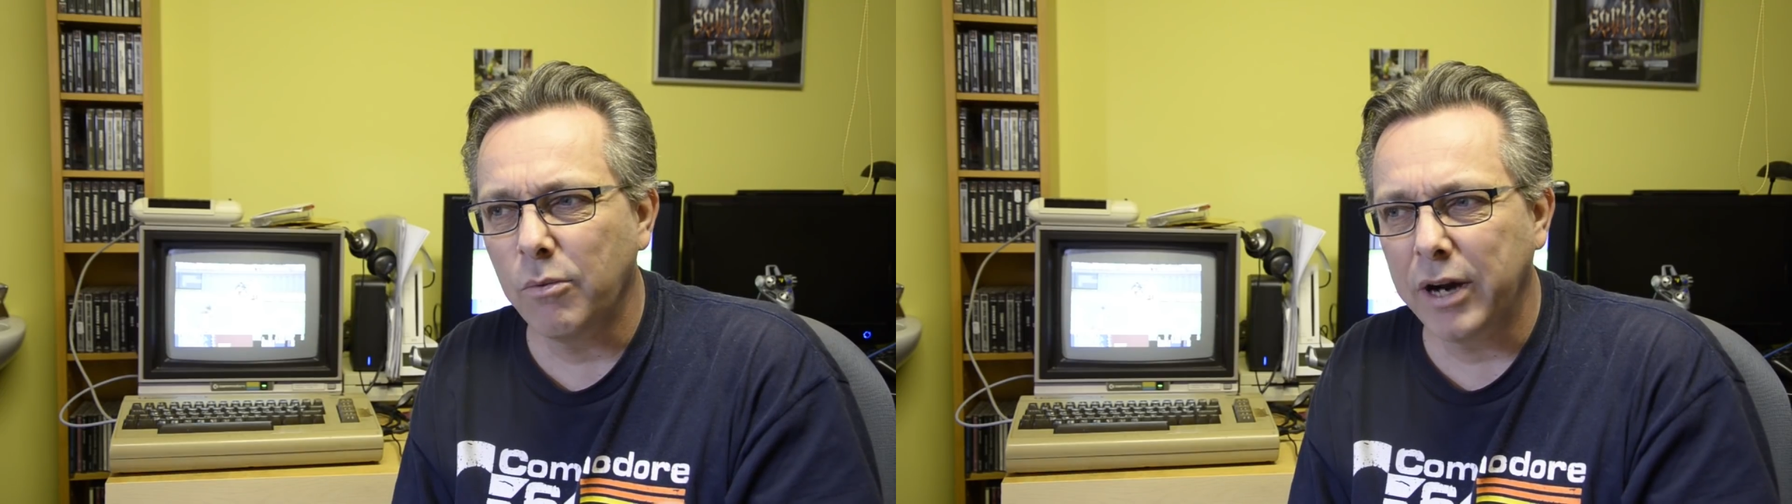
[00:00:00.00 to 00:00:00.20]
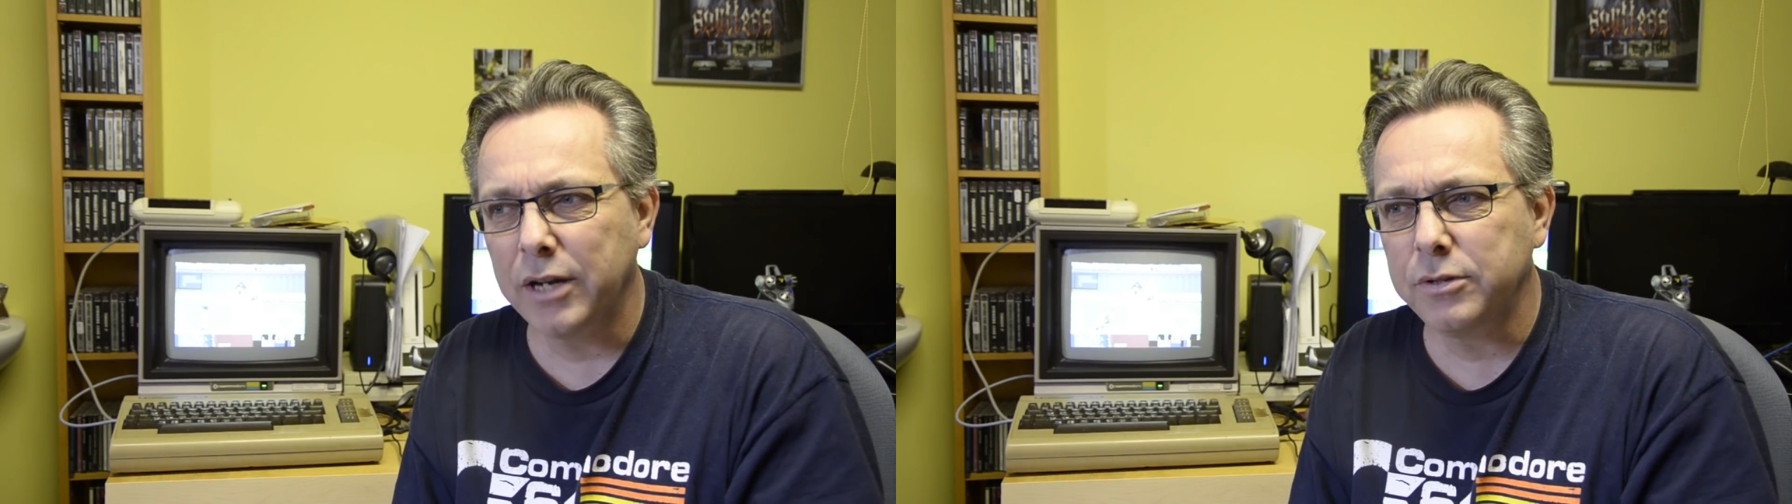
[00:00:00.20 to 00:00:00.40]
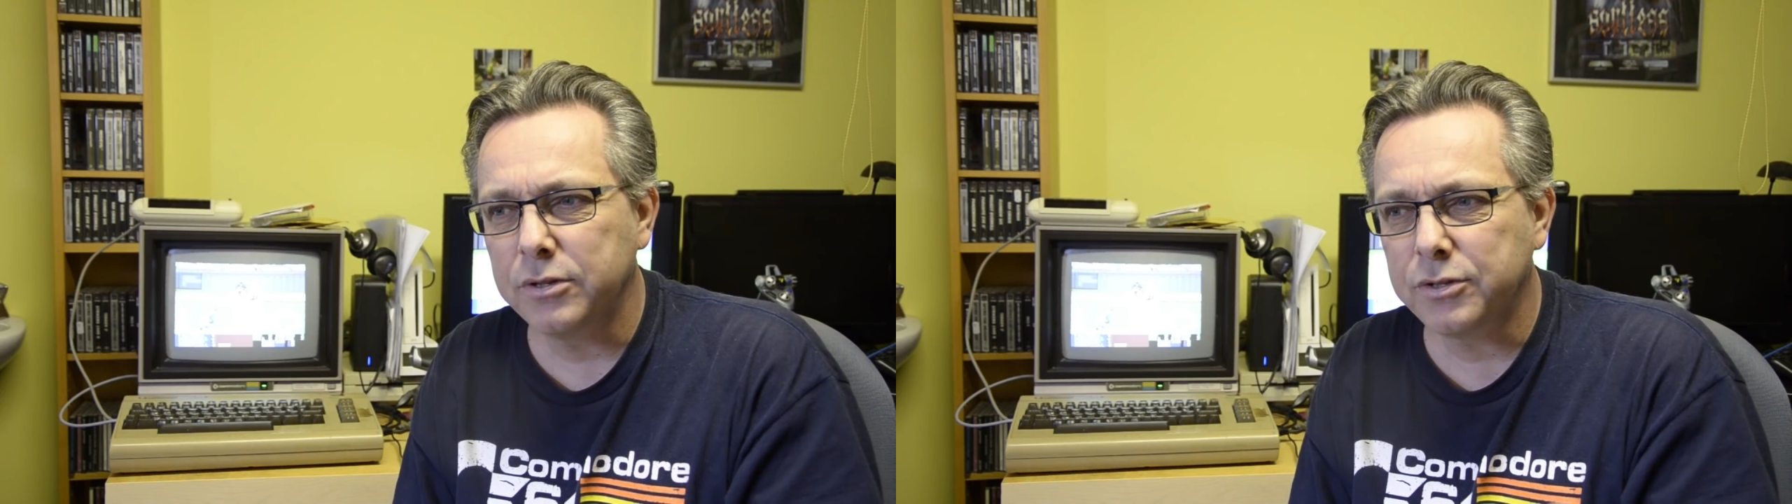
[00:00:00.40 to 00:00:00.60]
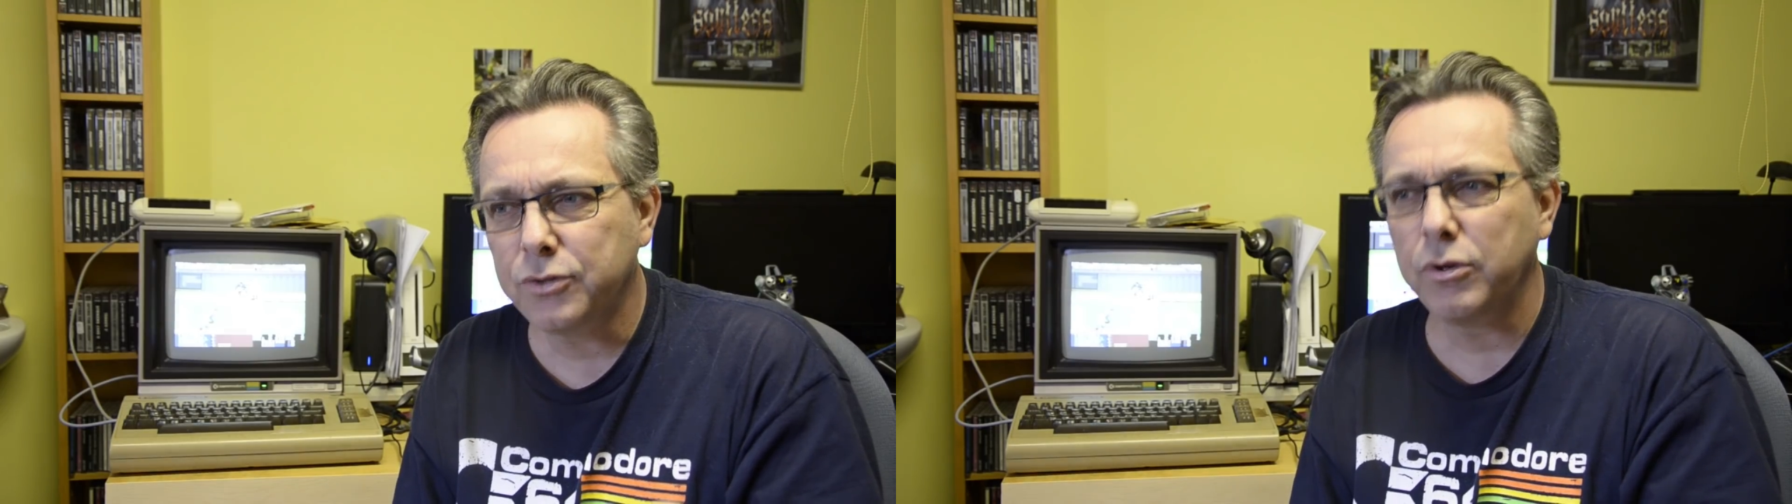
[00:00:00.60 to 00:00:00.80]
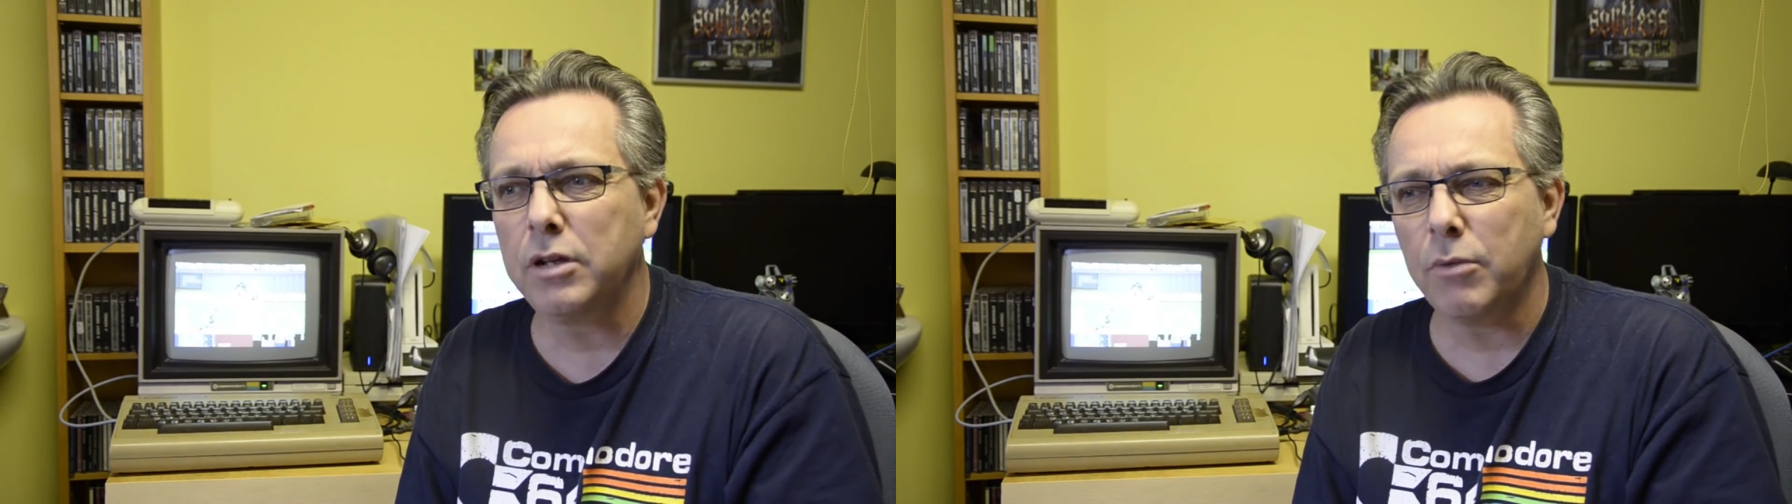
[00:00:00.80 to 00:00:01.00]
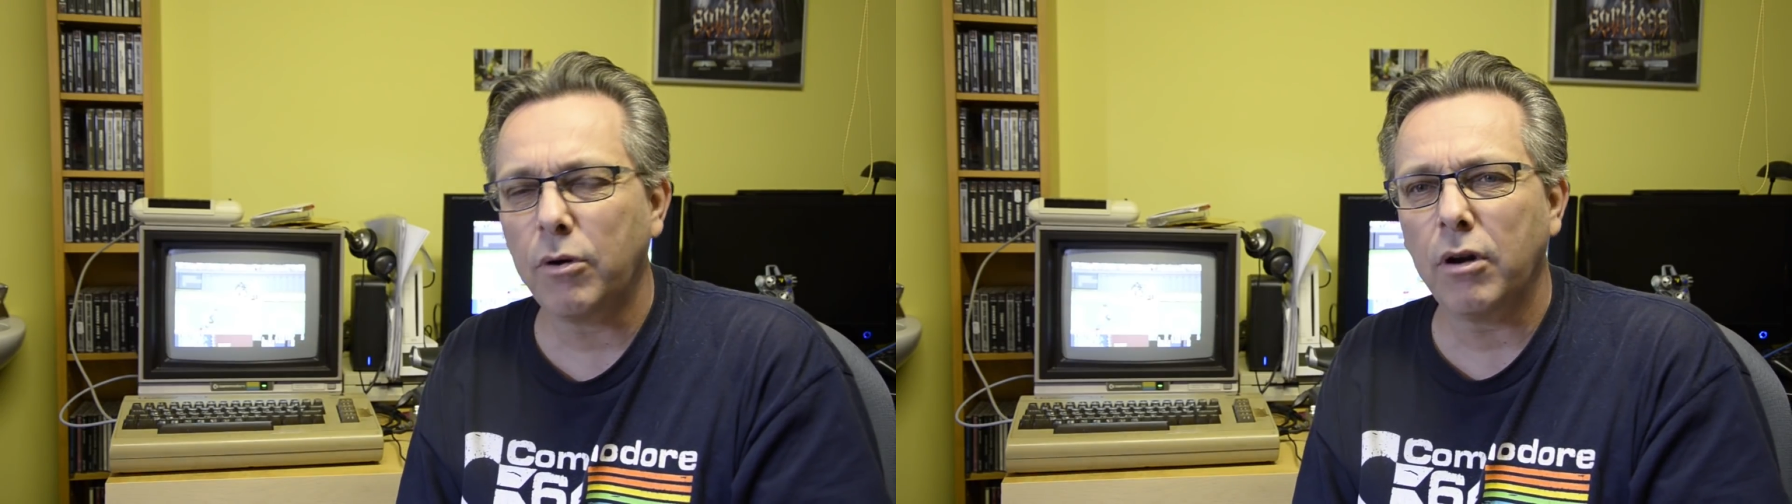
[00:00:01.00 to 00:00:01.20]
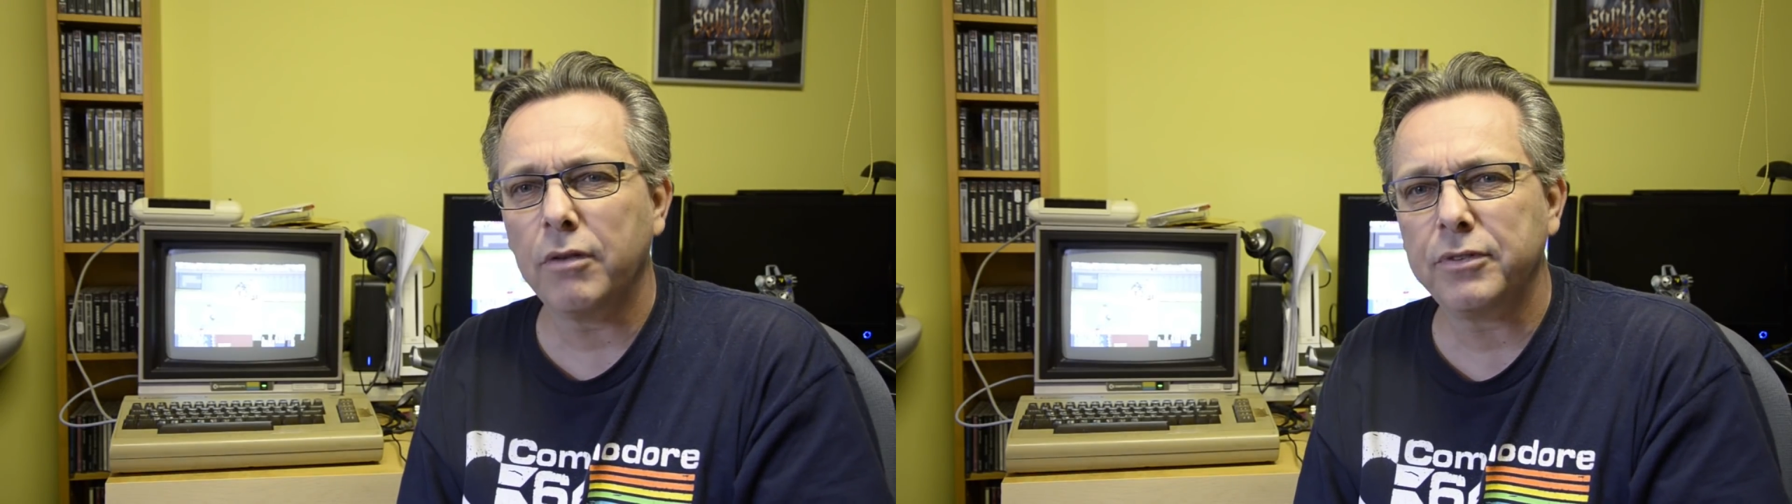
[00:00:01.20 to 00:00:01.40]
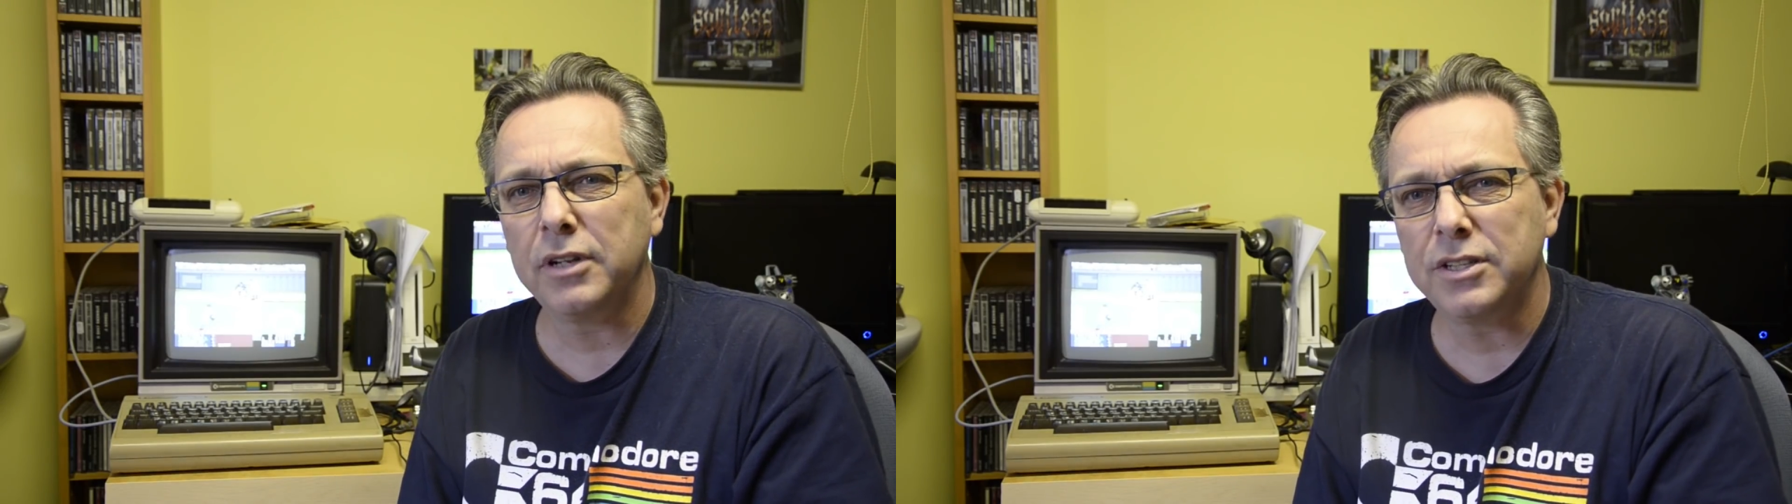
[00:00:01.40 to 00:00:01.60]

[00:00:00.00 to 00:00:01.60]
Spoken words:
why don't you stream more often?